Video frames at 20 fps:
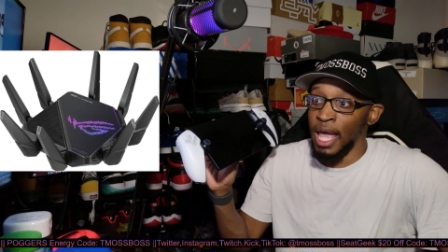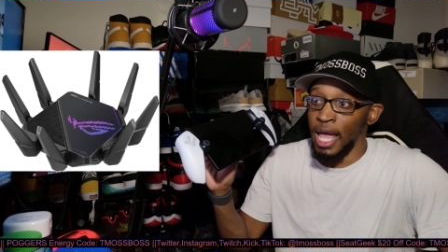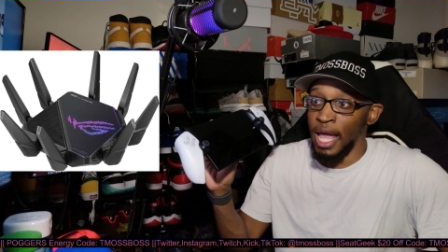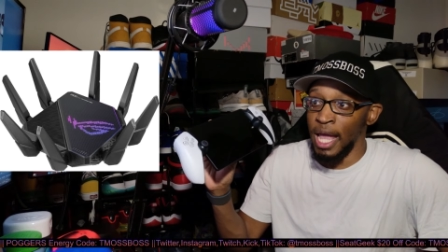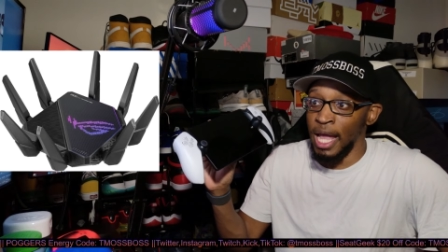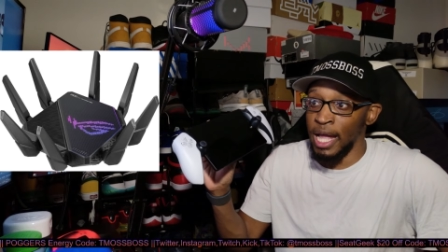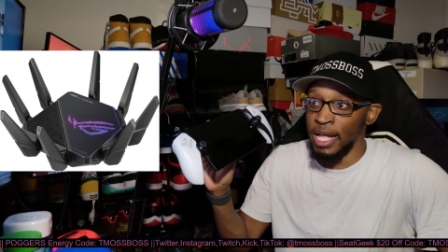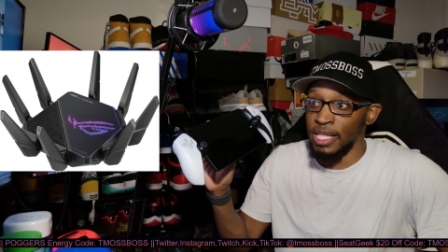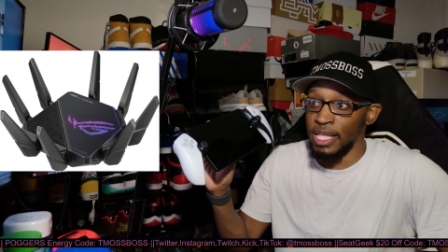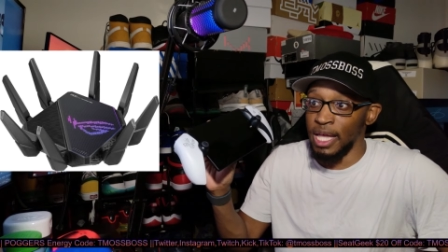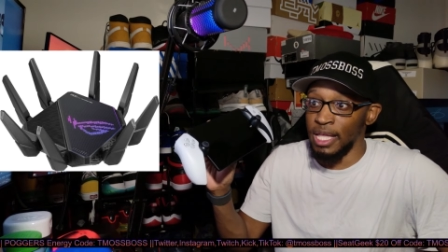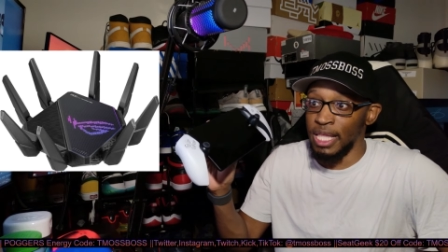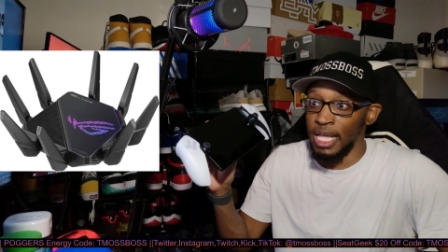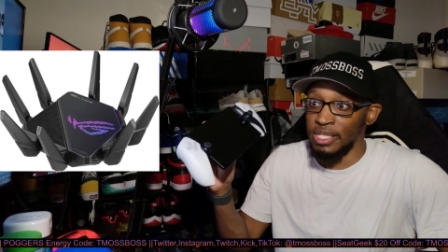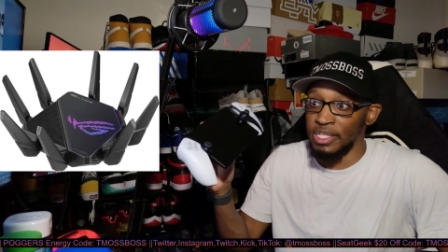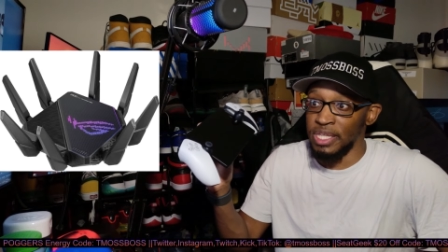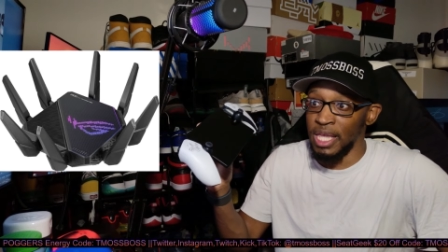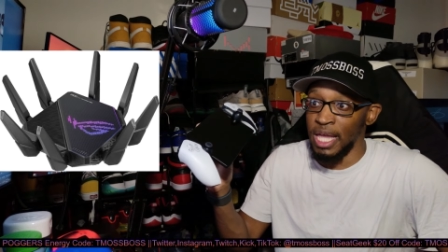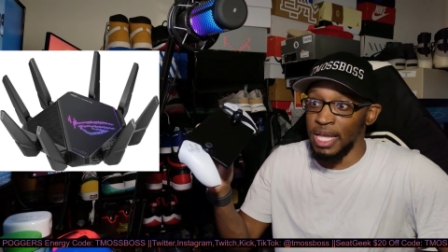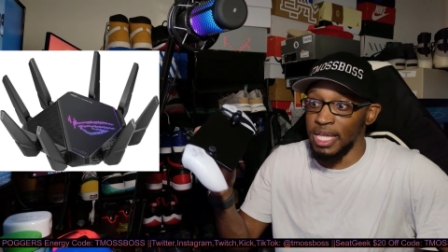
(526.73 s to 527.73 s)
and they
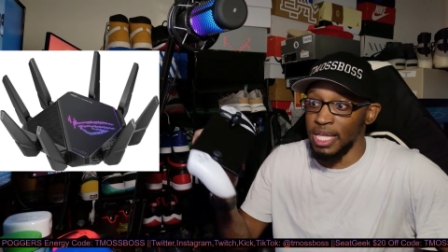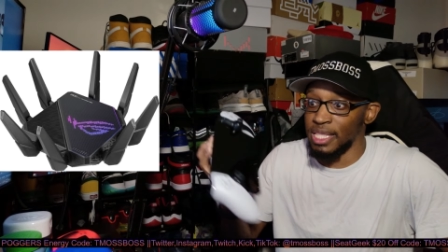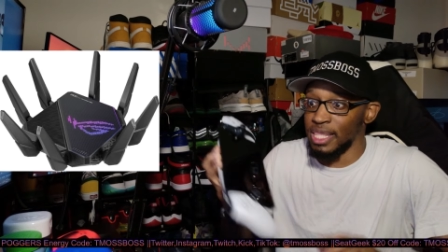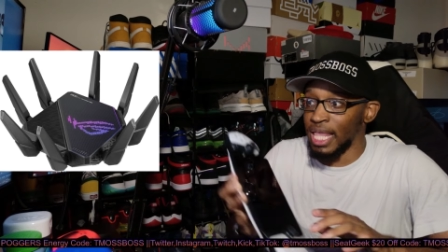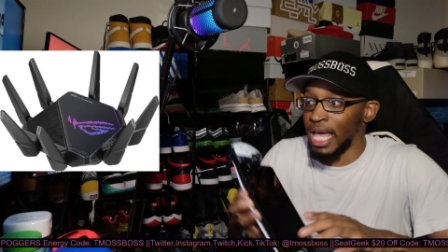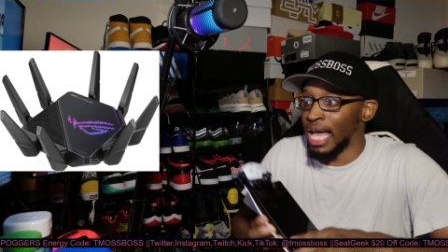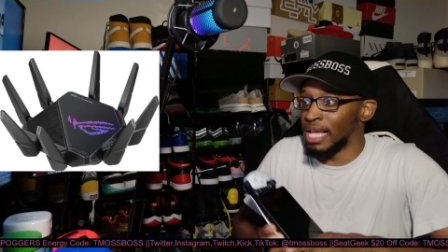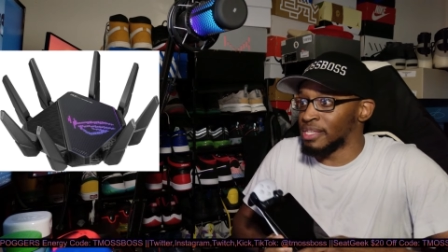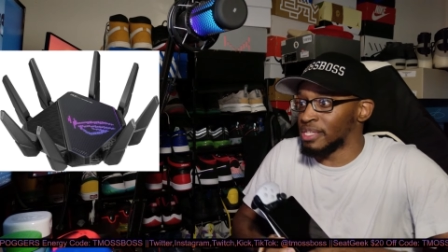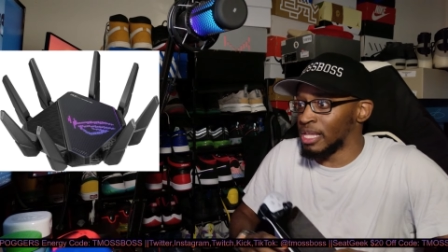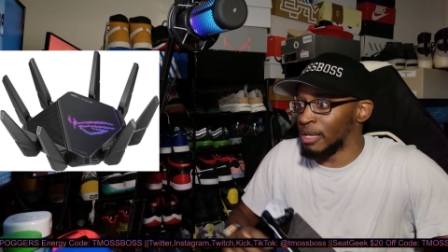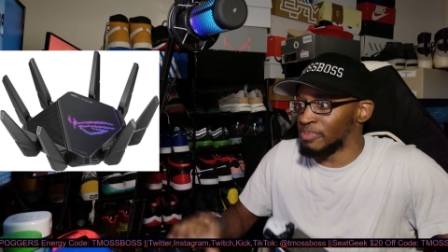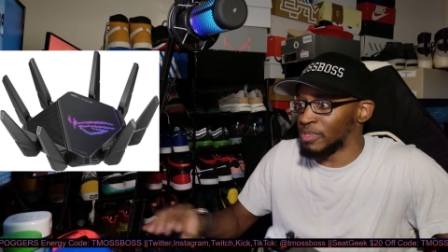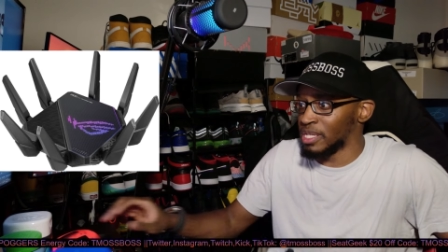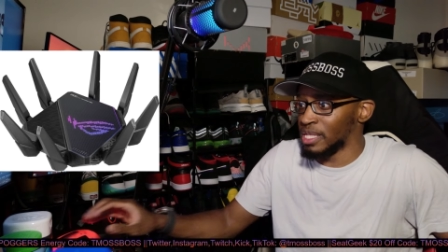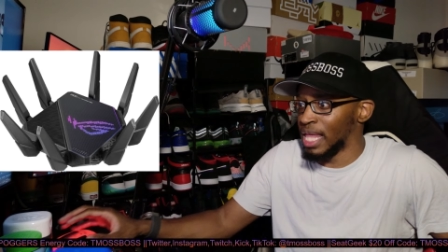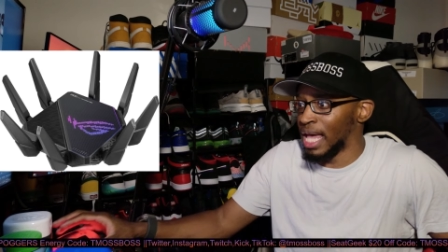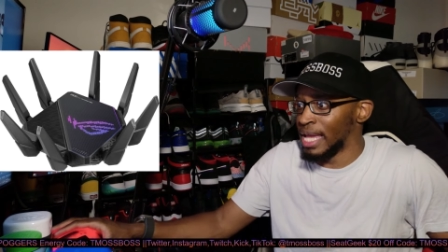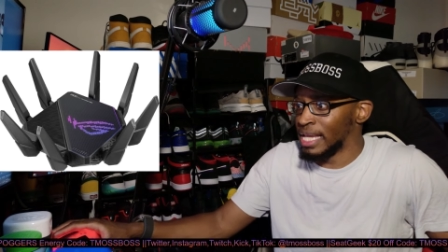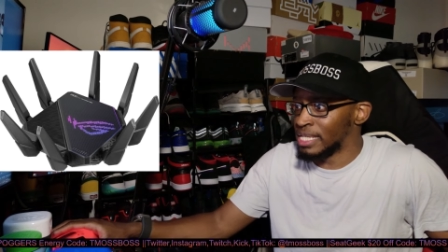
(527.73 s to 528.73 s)
say it can last up
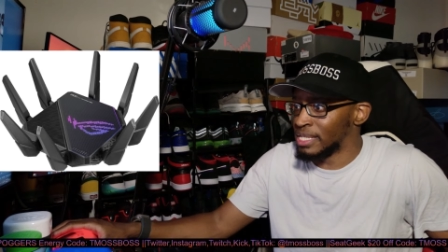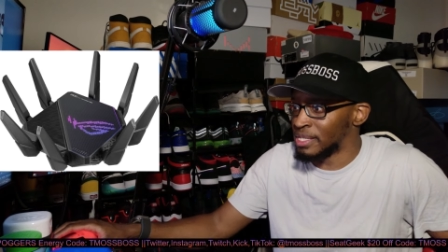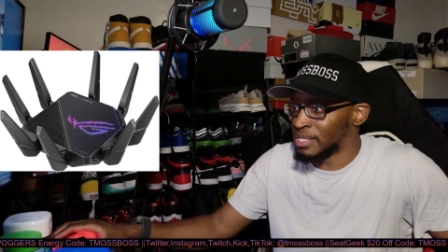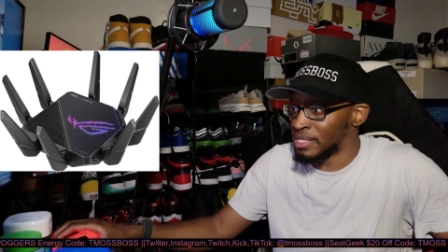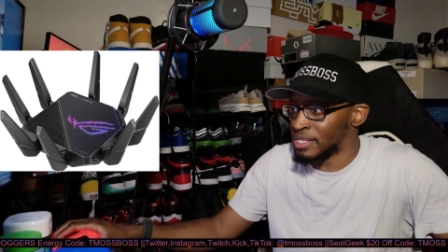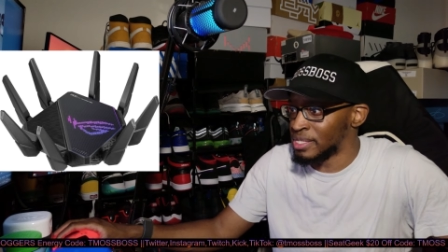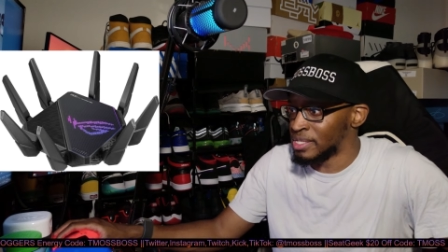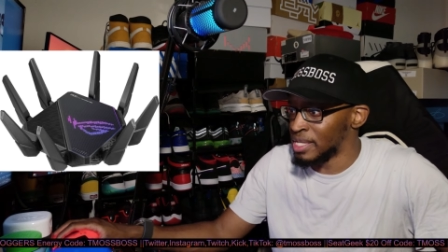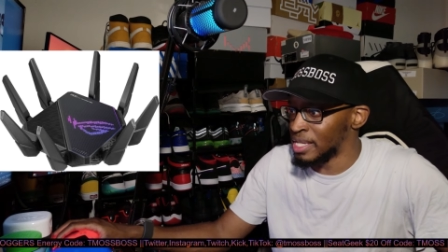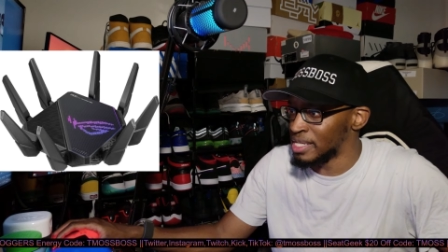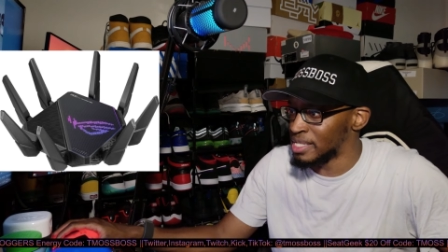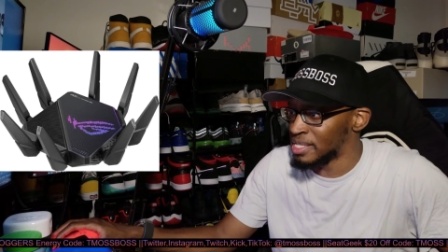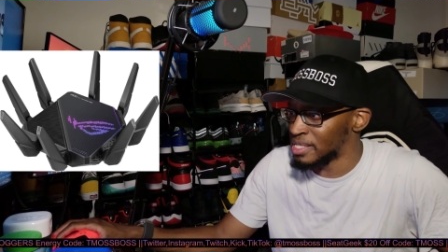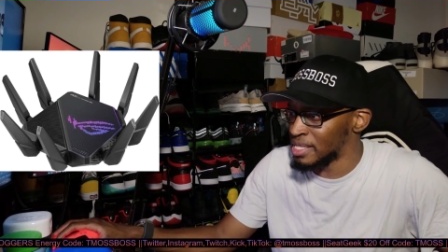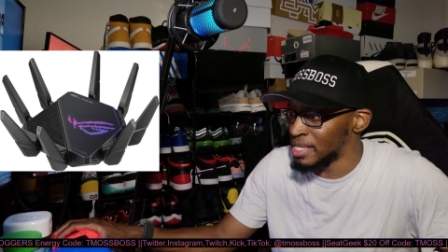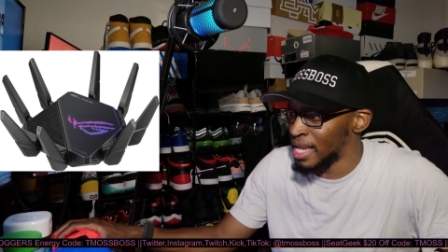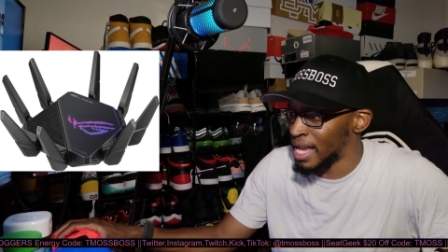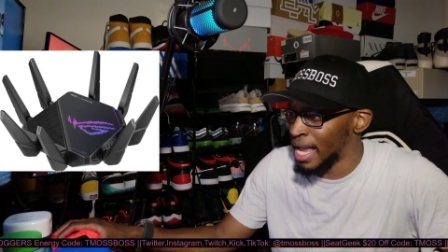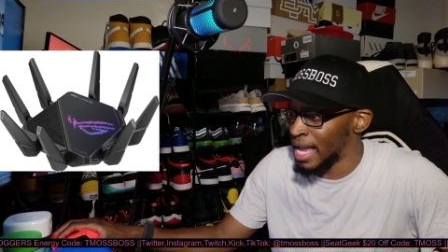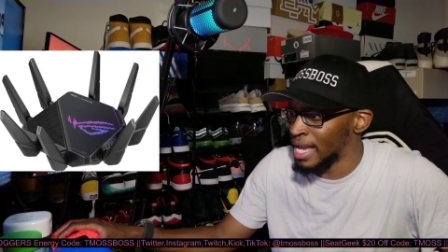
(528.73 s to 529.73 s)
to like 6
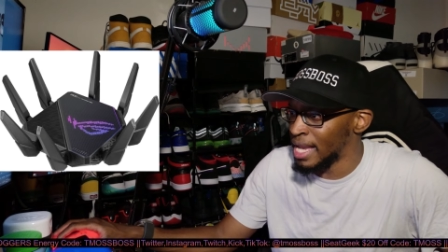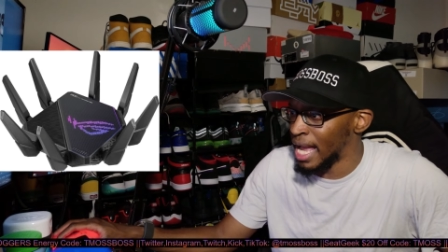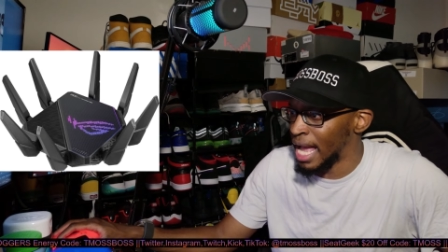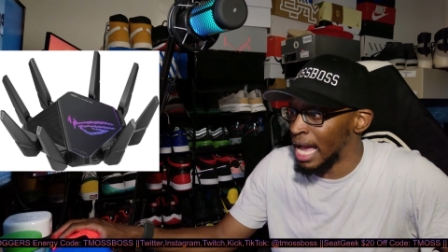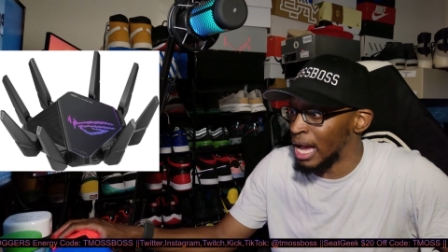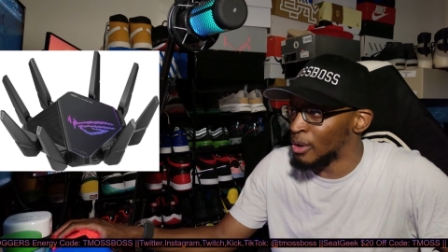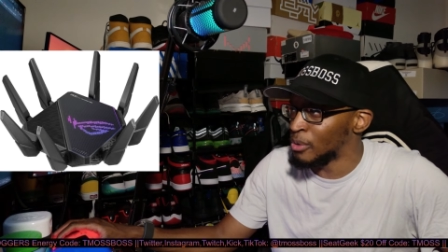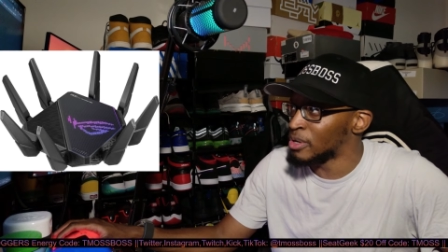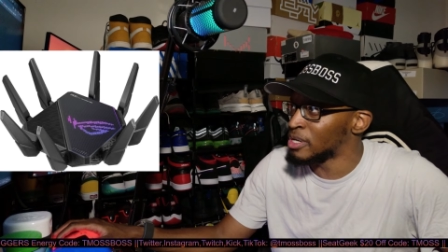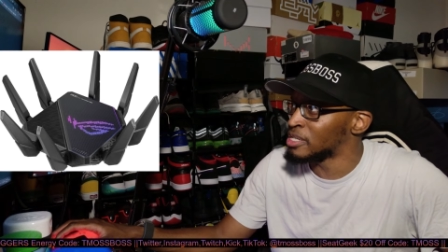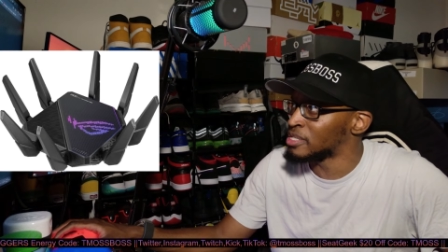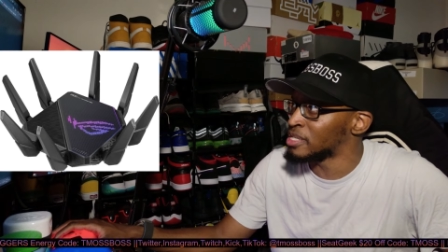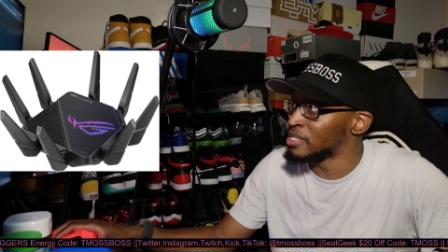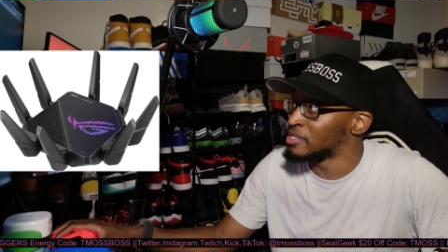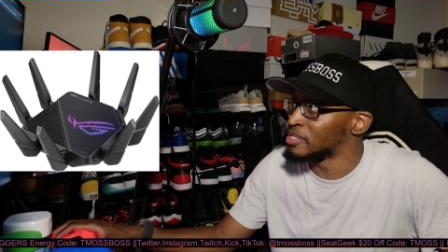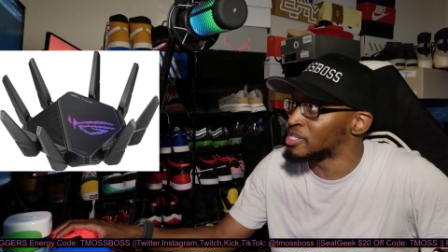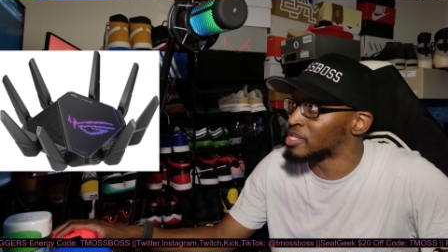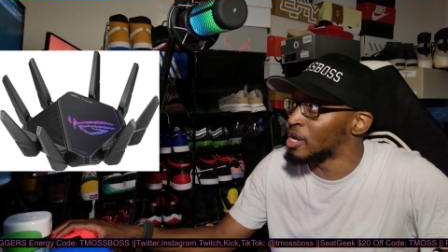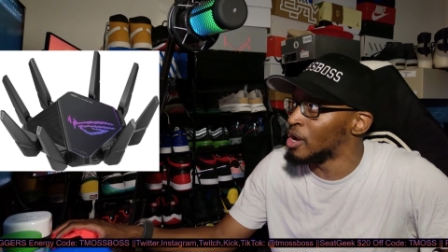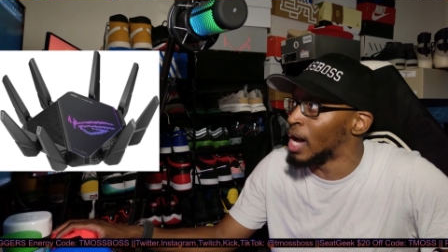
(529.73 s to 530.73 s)
to 8 hours,
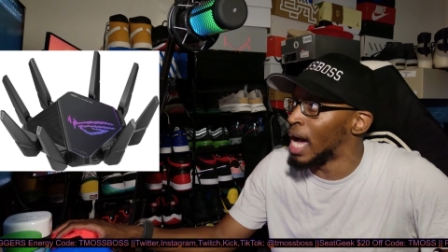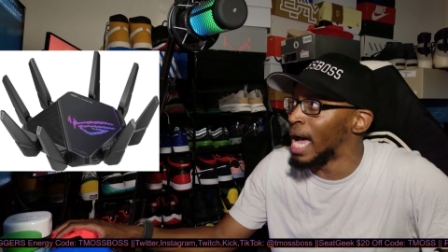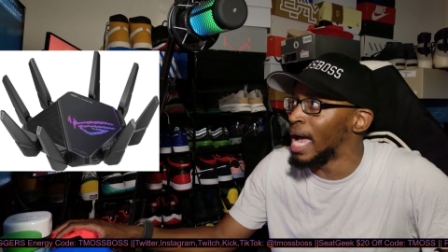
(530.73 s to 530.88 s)
and so